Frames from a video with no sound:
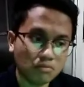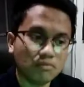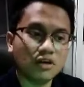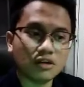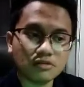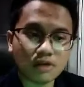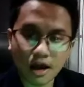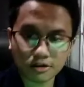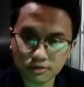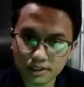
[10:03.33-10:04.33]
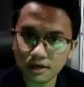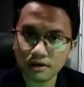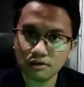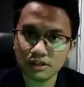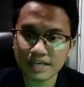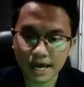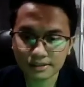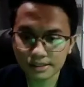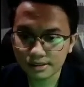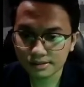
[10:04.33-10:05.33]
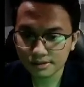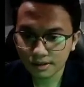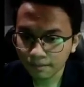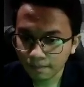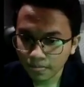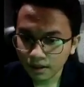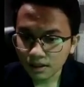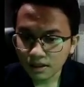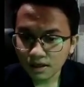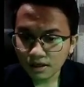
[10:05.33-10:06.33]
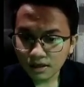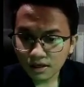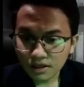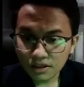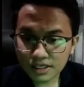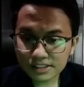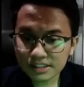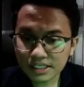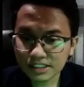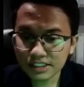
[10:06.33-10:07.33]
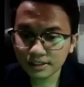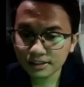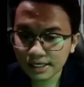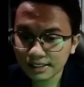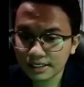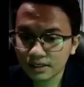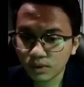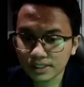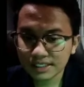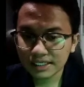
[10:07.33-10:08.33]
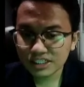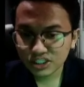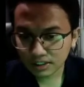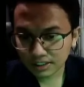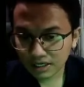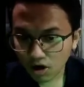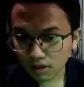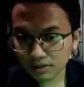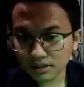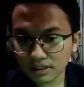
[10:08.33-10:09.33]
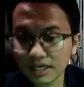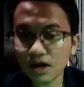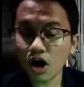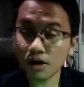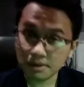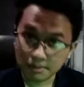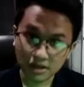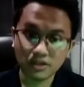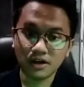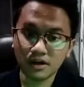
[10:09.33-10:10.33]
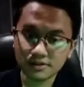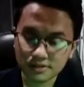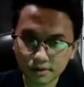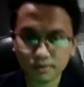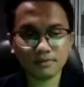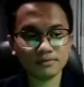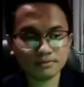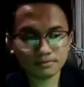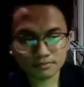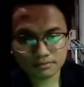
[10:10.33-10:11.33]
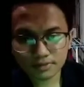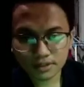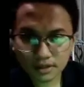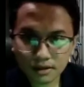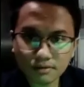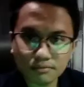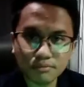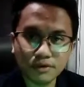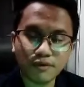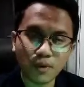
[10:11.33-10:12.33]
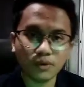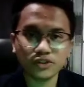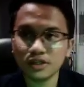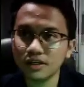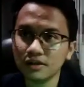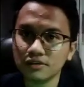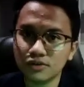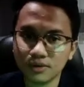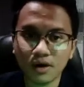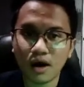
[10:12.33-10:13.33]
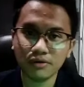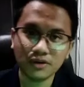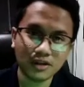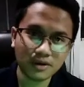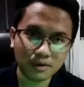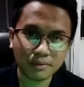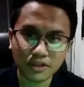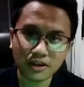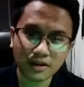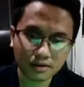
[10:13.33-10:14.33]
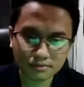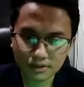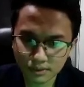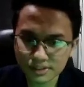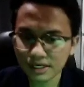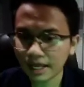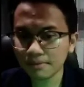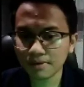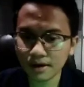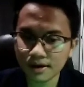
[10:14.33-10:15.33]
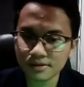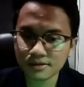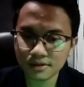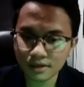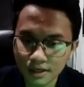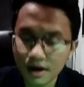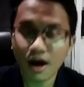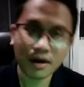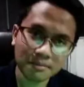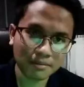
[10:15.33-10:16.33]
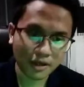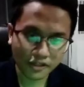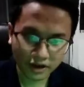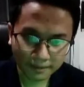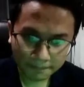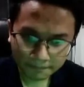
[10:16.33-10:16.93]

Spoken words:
That's actually a good tactics. This teaching technique was initially called the army method, so before turning to audiolingual method, it was named as the army method,